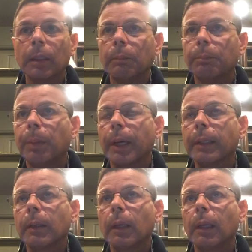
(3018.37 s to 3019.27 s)
But
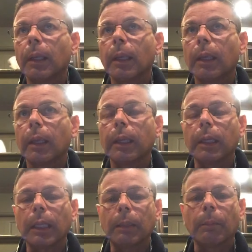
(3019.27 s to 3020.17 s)

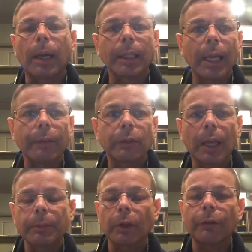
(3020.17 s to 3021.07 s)
in my
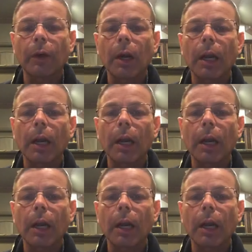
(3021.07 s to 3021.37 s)
lifetime so far,